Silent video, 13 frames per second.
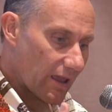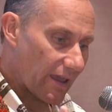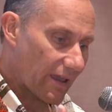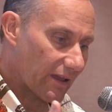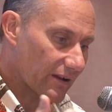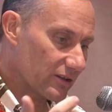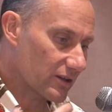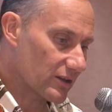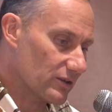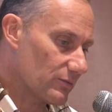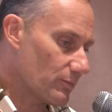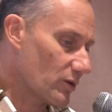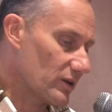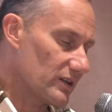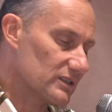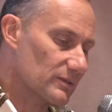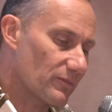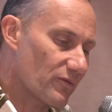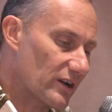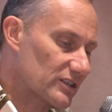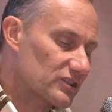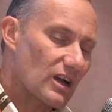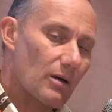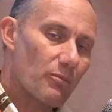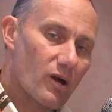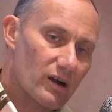And you can put in some fresh
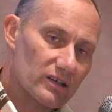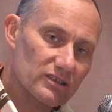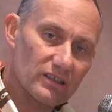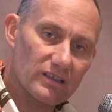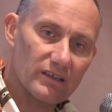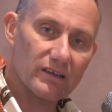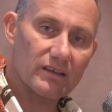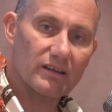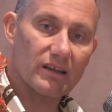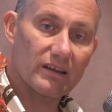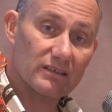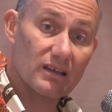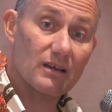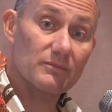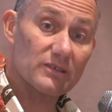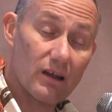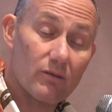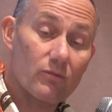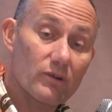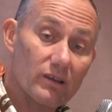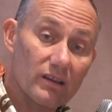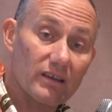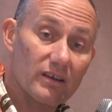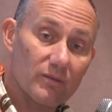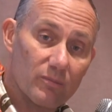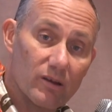chopped parsley, and it comes out really
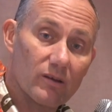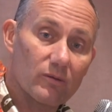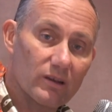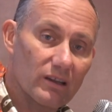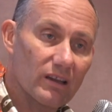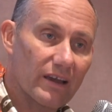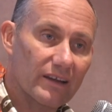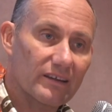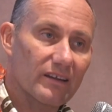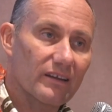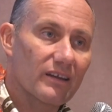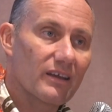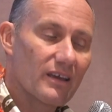good. Bill really liked it.